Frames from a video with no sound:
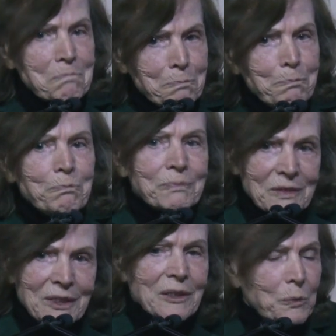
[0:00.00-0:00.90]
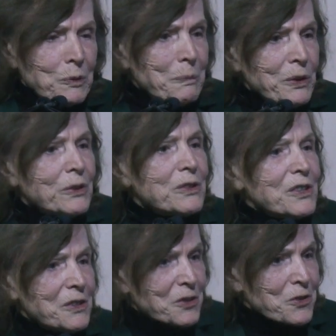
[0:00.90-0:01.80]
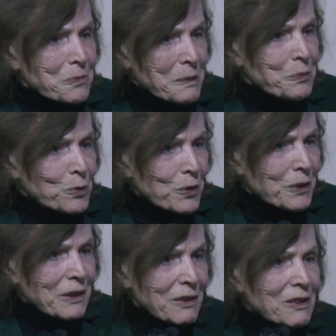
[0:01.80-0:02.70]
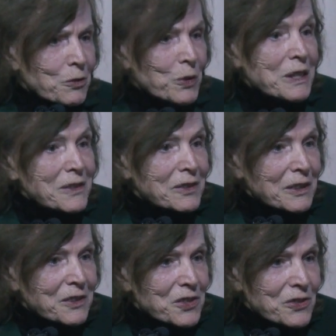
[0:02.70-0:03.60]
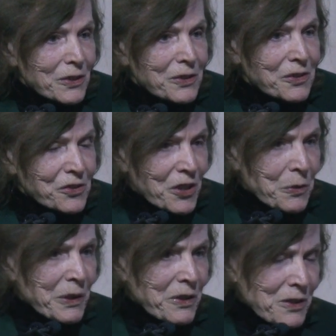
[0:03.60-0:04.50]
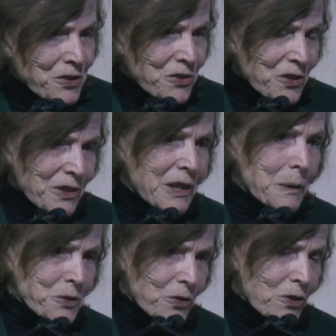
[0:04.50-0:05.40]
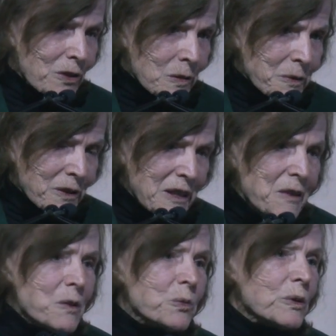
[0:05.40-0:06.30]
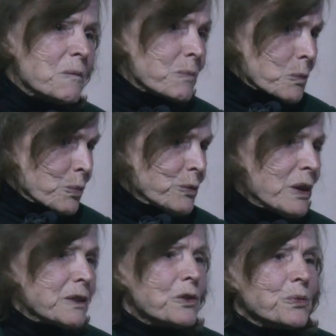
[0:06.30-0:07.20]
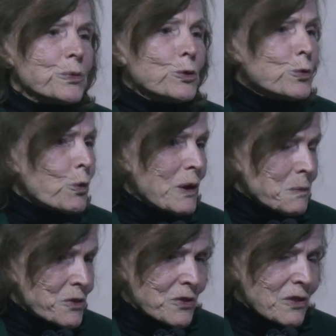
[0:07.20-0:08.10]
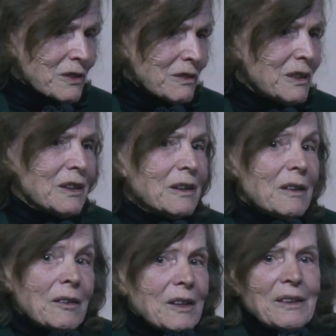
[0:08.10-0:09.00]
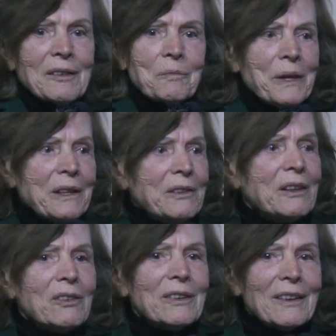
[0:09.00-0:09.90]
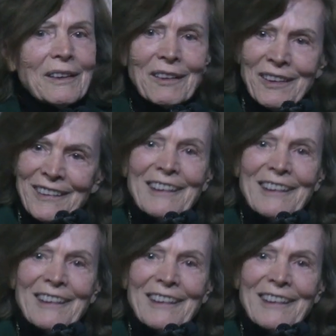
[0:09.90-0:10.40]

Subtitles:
It took a couple billion years before green things started to generate oxygen, capture carbon, provide the food webs that made